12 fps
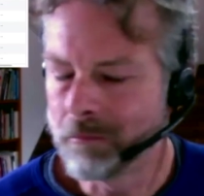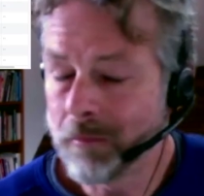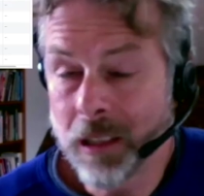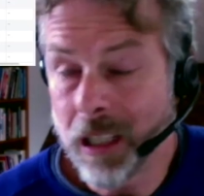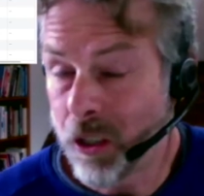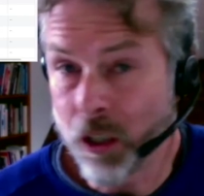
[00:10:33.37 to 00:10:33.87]

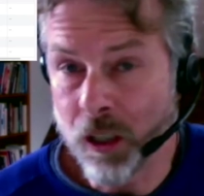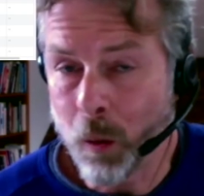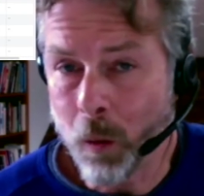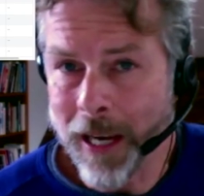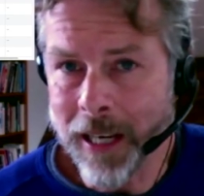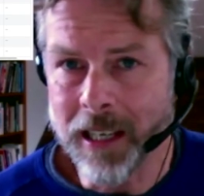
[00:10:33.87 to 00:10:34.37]
It's just the
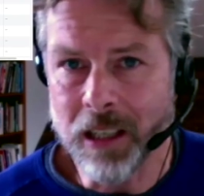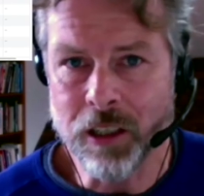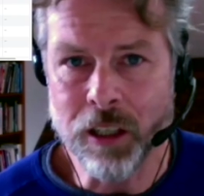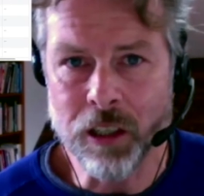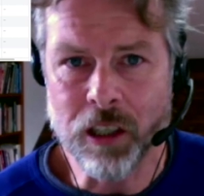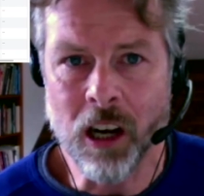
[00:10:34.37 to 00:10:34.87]
way it is.
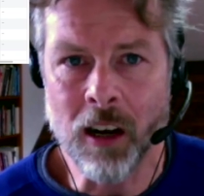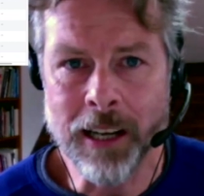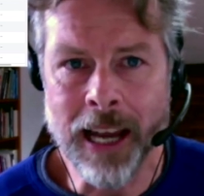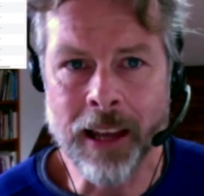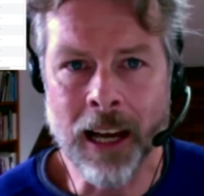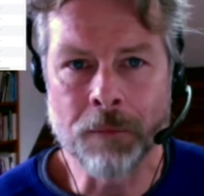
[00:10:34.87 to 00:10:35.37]
You just can't
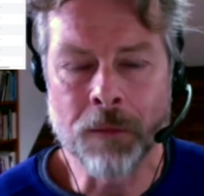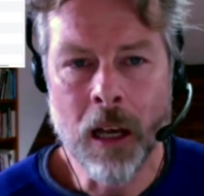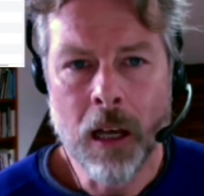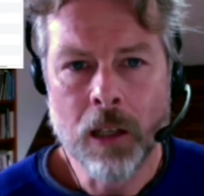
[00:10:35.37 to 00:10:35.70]
get that.